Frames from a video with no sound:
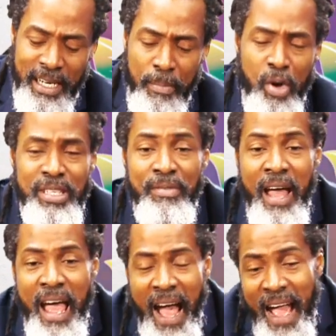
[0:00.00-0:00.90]
amount of
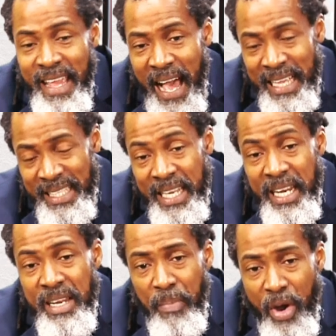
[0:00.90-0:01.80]
high acid
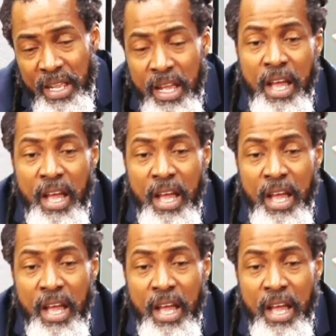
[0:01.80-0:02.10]
in the body